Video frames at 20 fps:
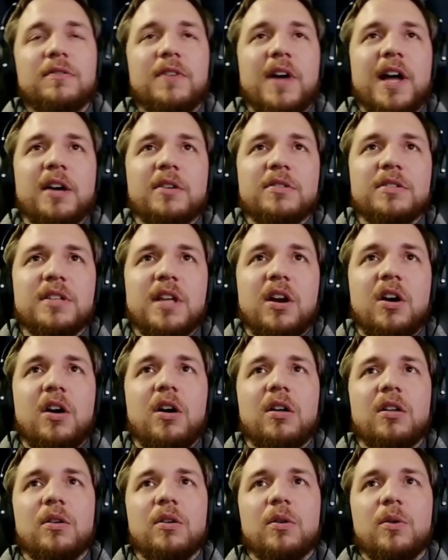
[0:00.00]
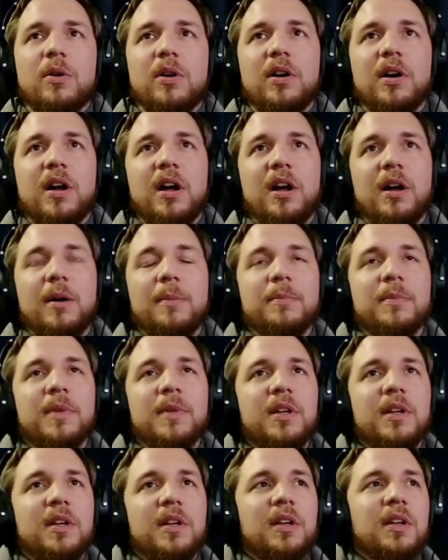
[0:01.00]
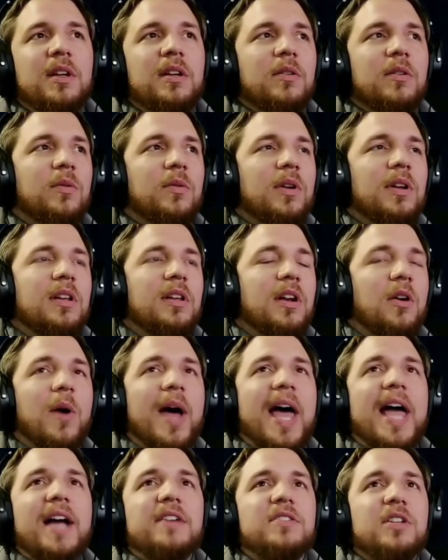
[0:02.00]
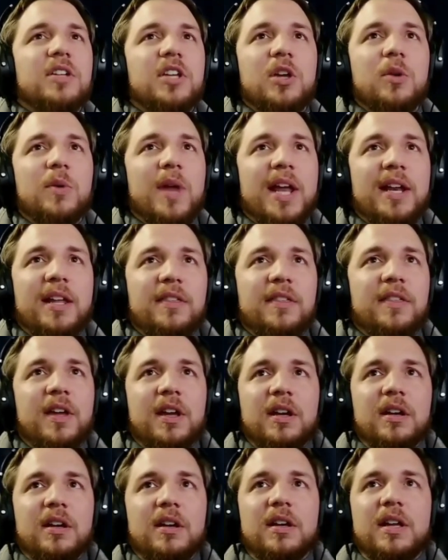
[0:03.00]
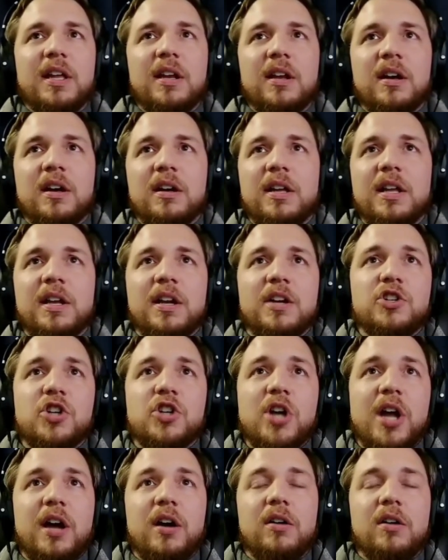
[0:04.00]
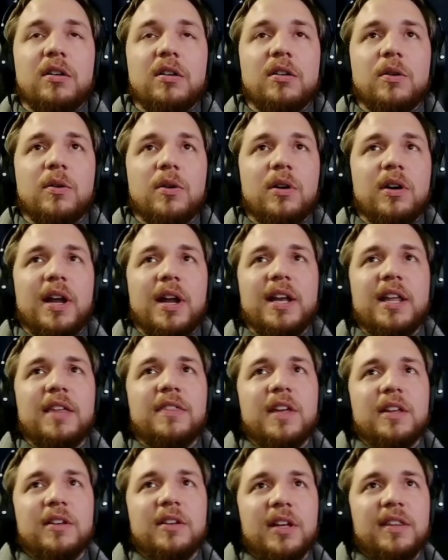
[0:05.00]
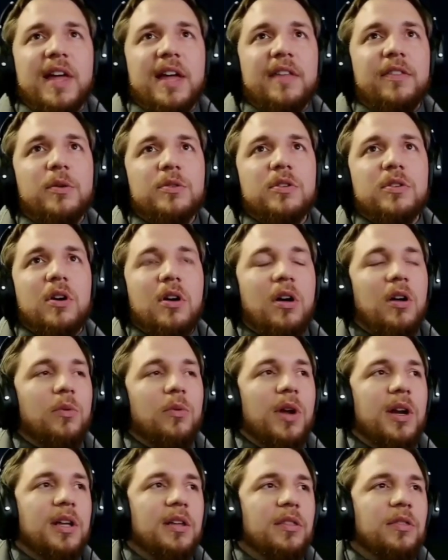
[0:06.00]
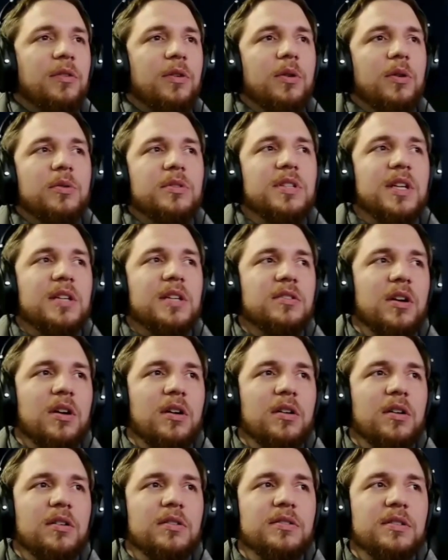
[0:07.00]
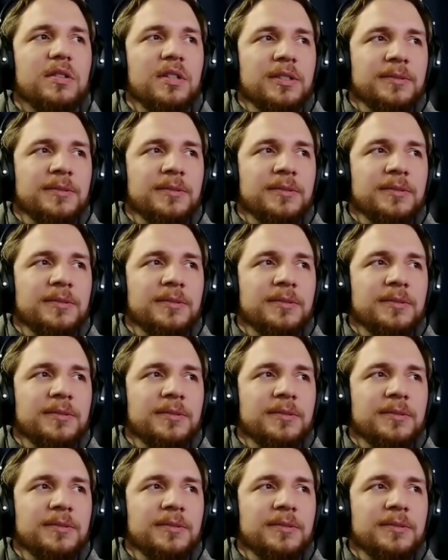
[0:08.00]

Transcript: files at all, or um, you know execute anything in a in a shell or anything like that. Those are all running through syscalls.